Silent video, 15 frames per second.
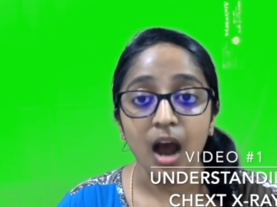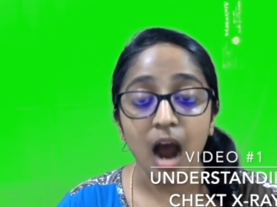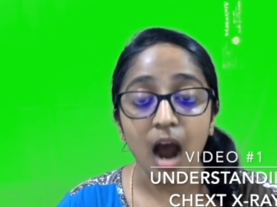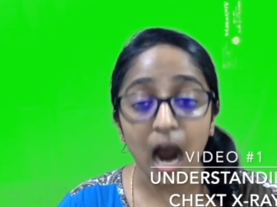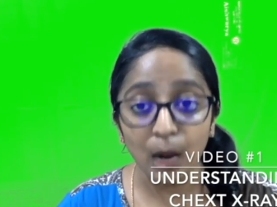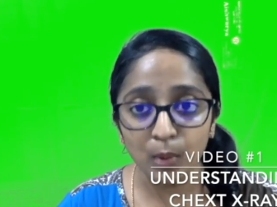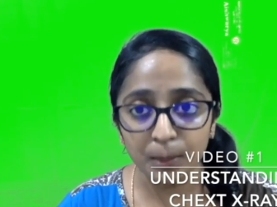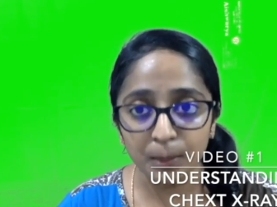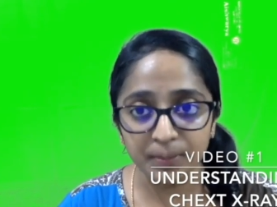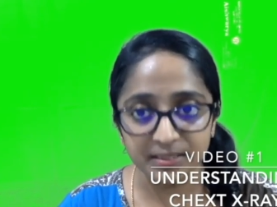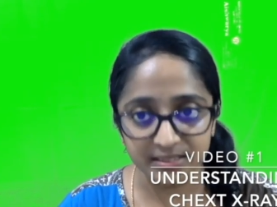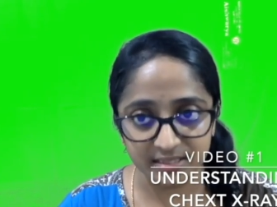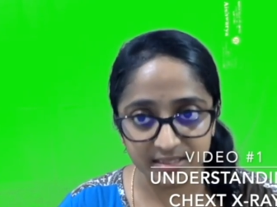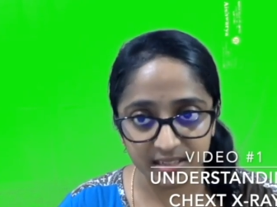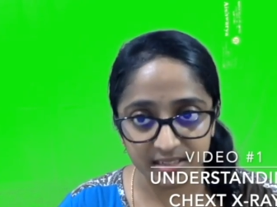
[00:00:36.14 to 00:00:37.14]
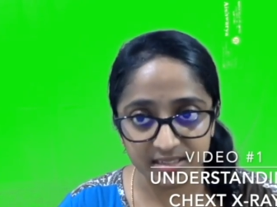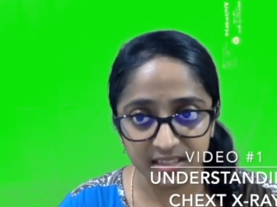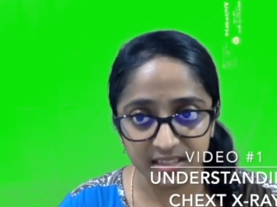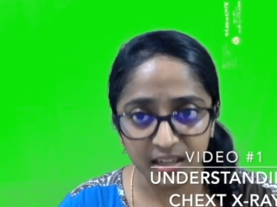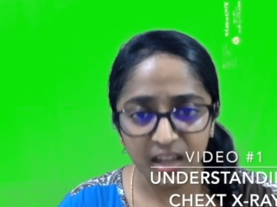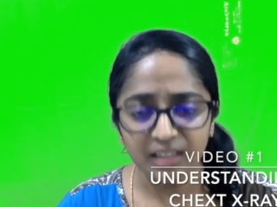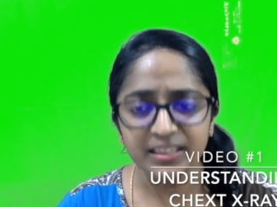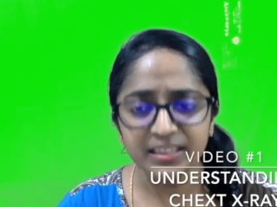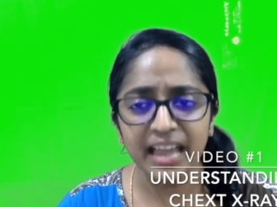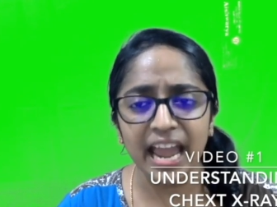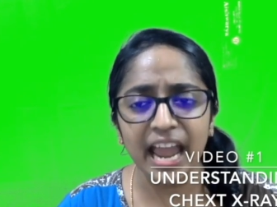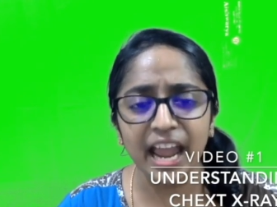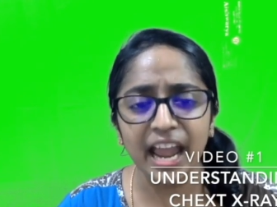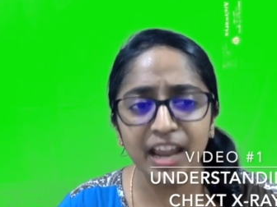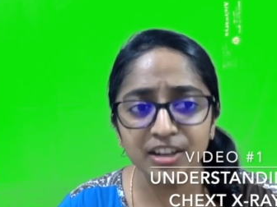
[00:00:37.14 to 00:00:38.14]
I will be discussing the
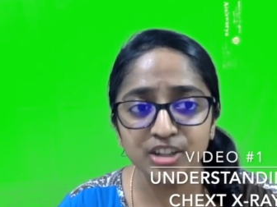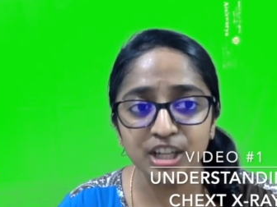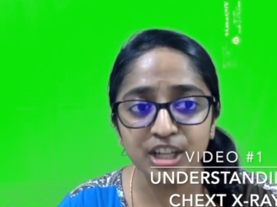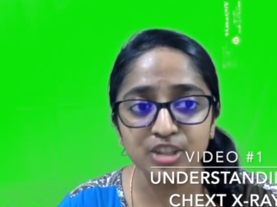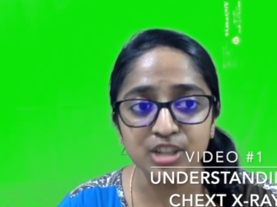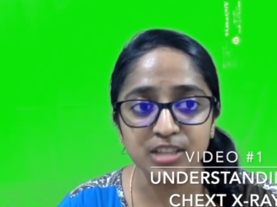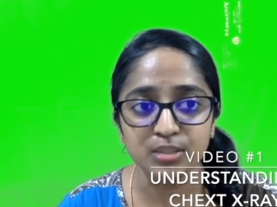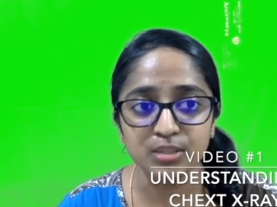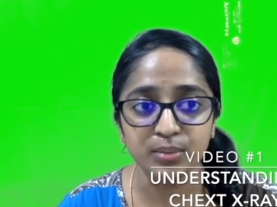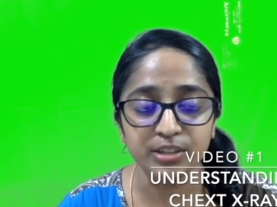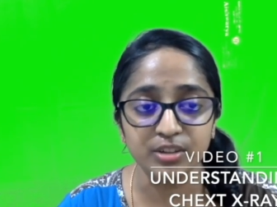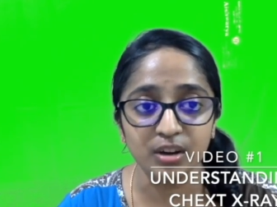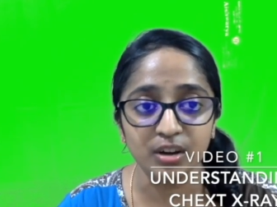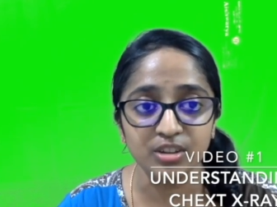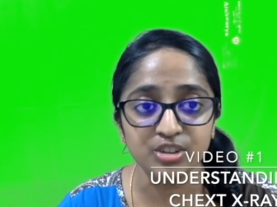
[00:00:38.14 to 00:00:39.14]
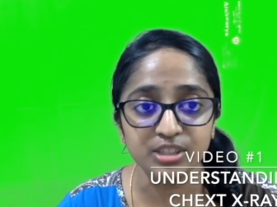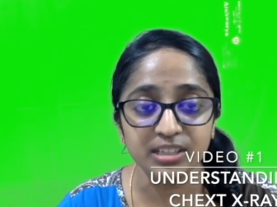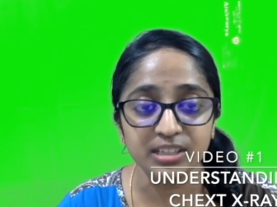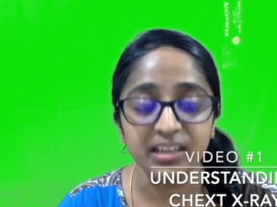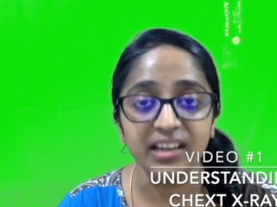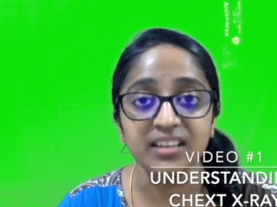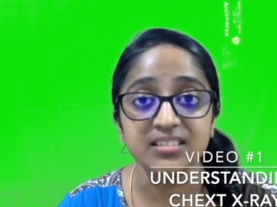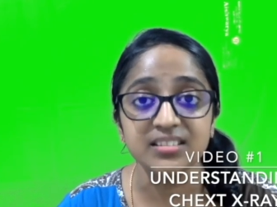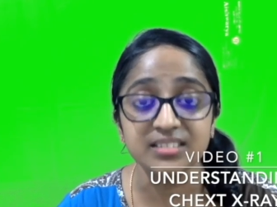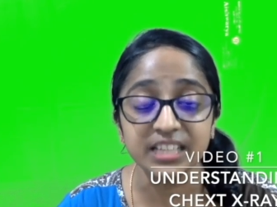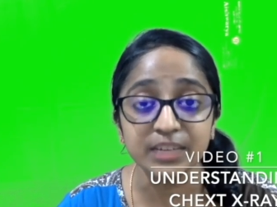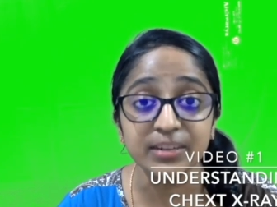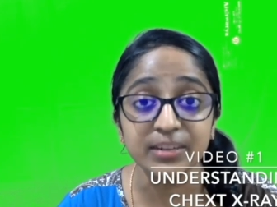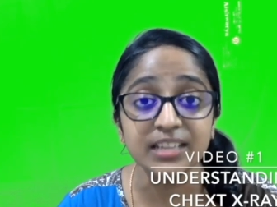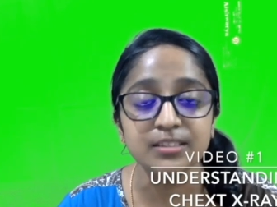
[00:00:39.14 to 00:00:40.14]
NHS radiology in a
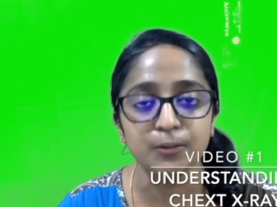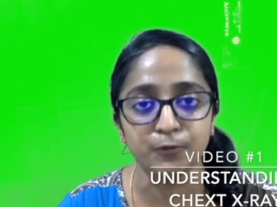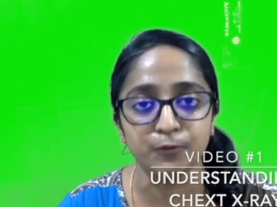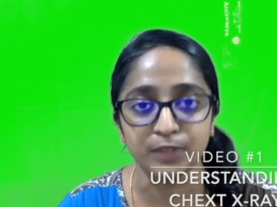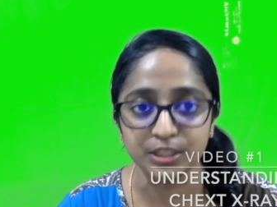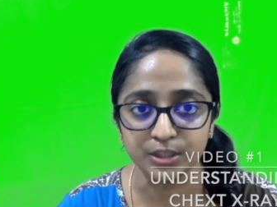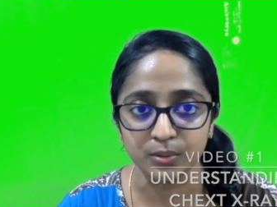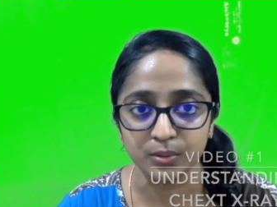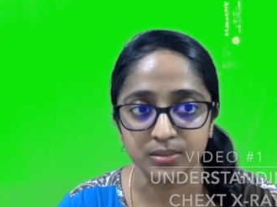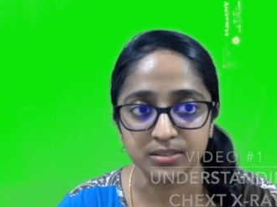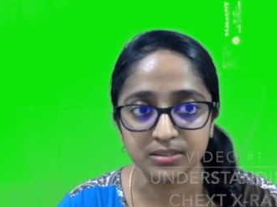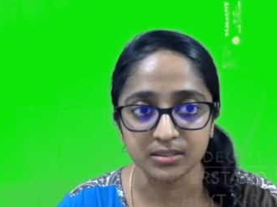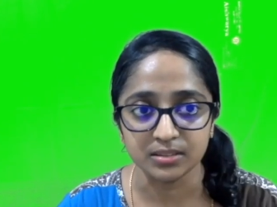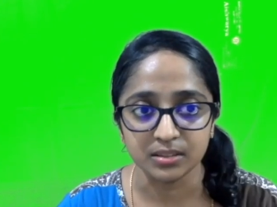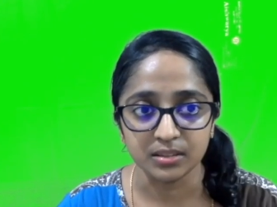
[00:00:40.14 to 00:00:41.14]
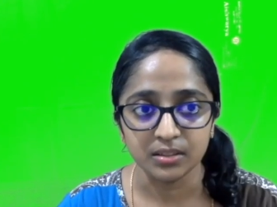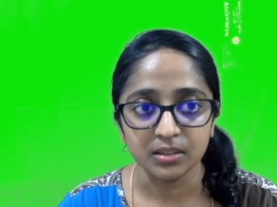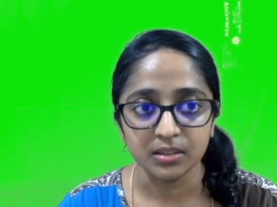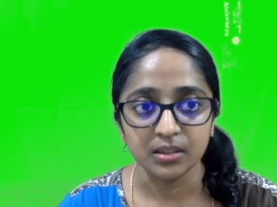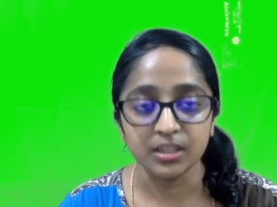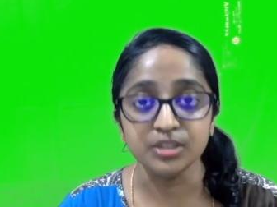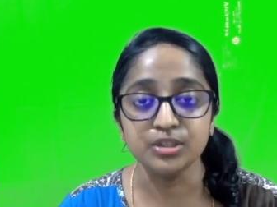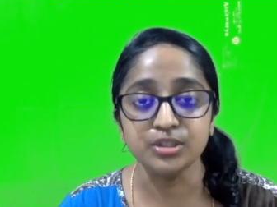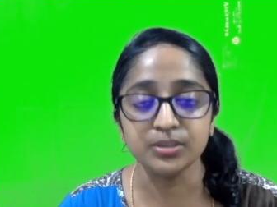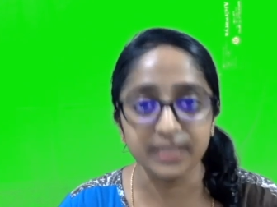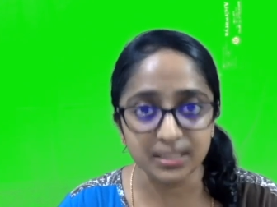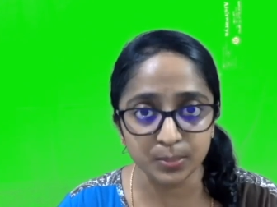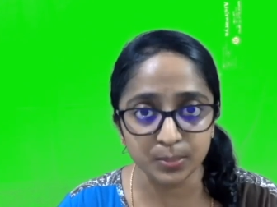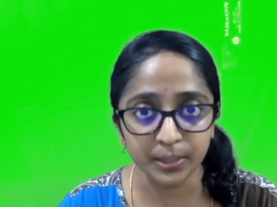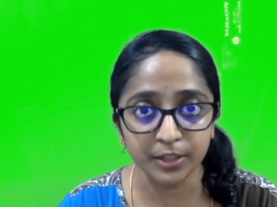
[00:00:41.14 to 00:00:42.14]
series of videos. In
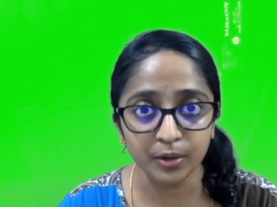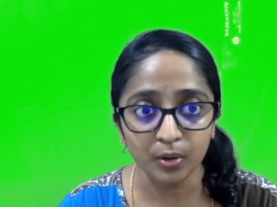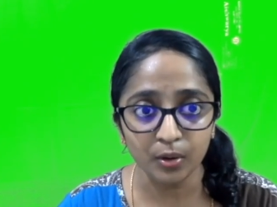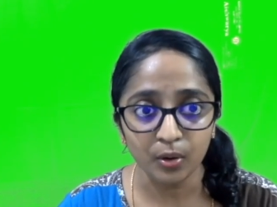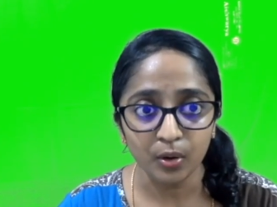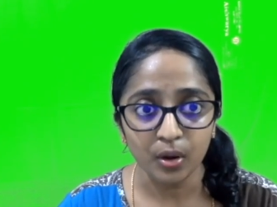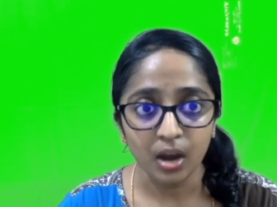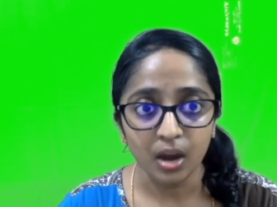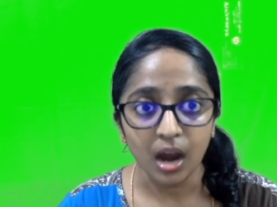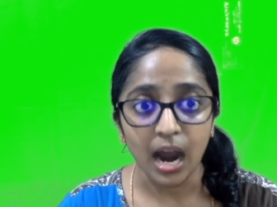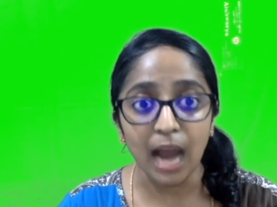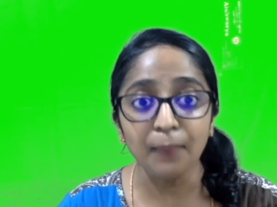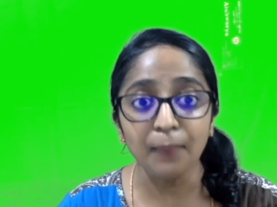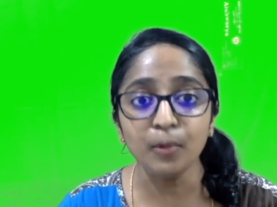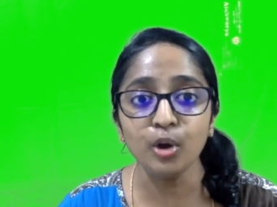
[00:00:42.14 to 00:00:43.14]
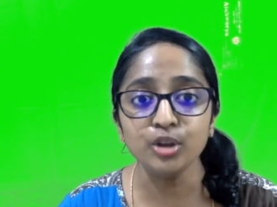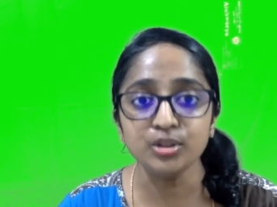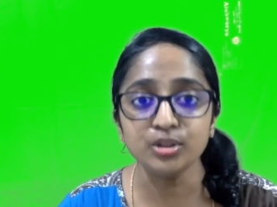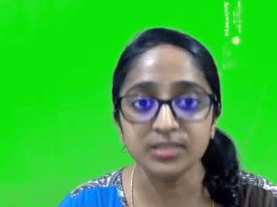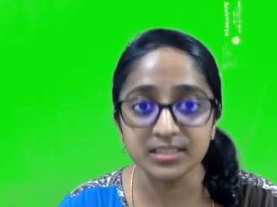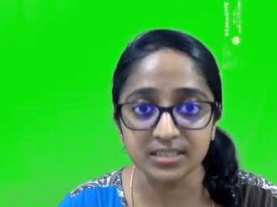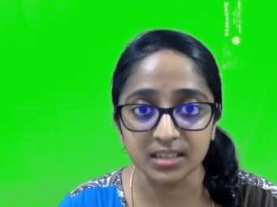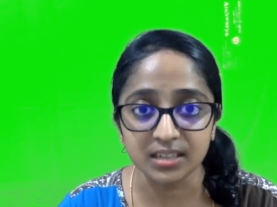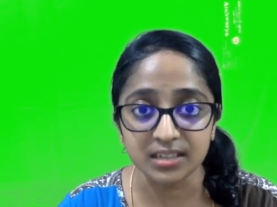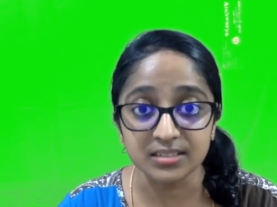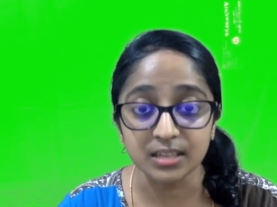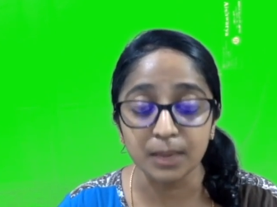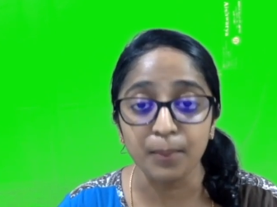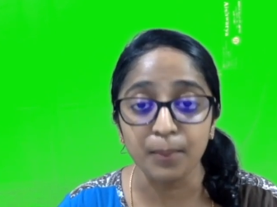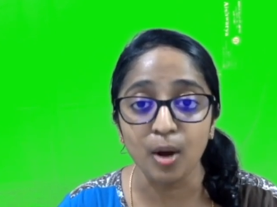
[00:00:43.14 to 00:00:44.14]
today's video, I'm going to discuss
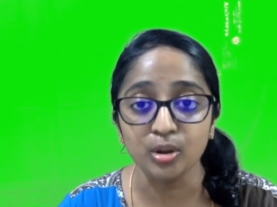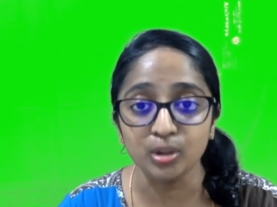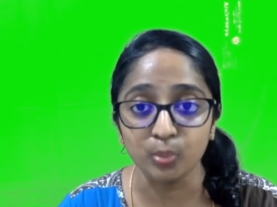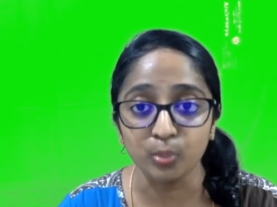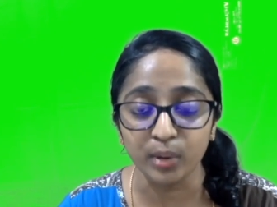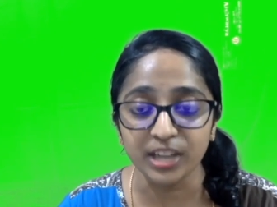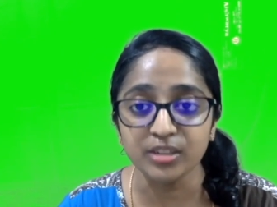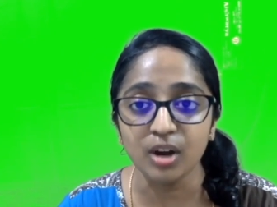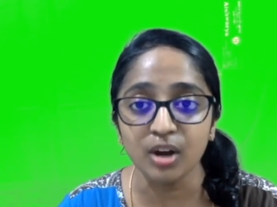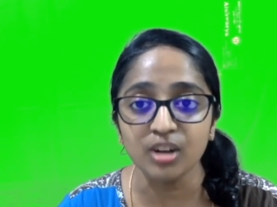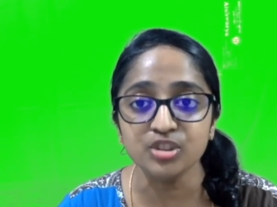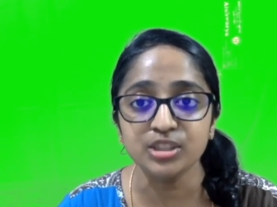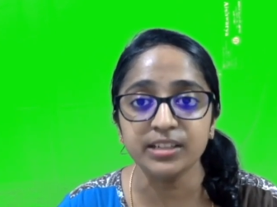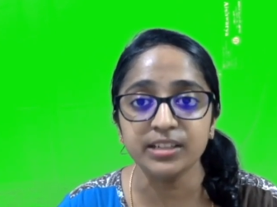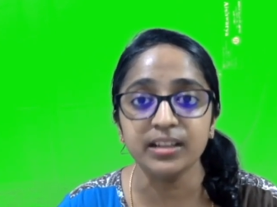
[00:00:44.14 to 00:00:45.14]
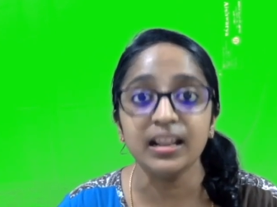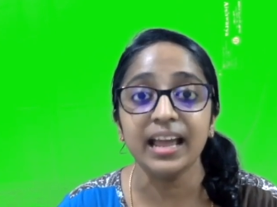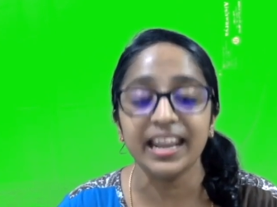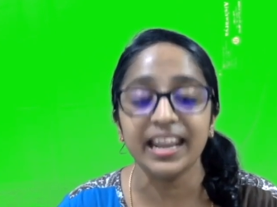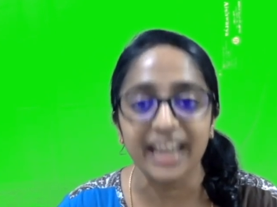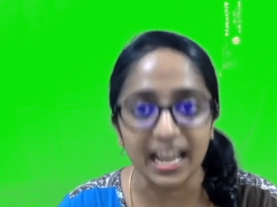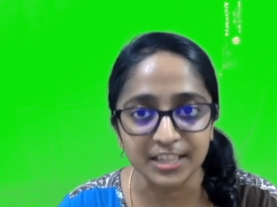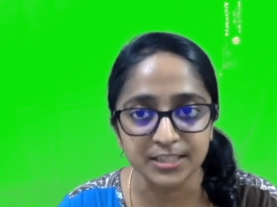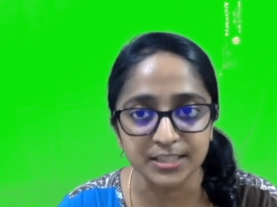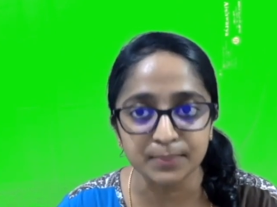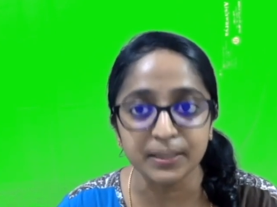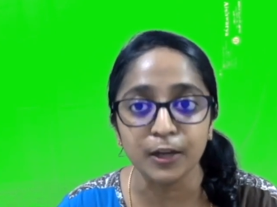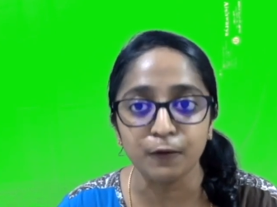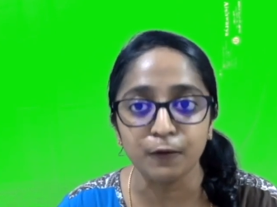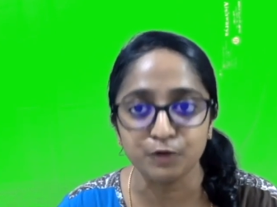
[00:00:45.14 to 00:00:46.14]
about the radiological
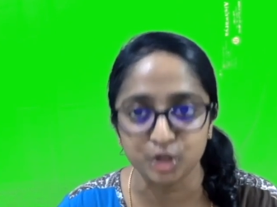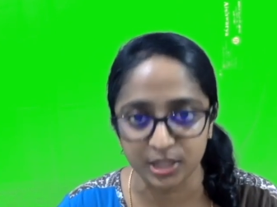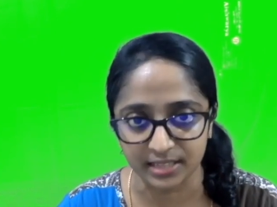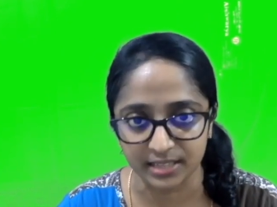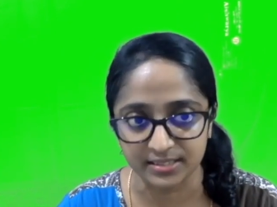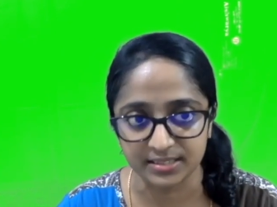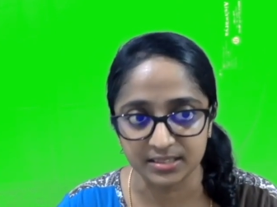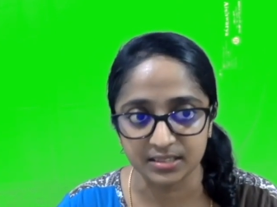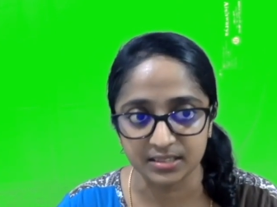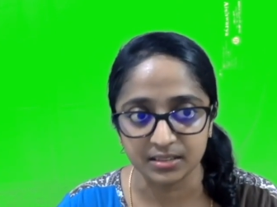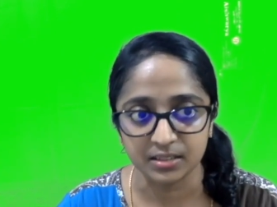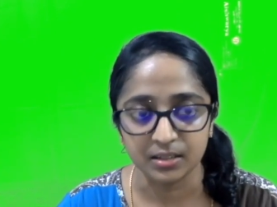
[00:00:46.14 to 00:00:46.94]
anatomy of chest.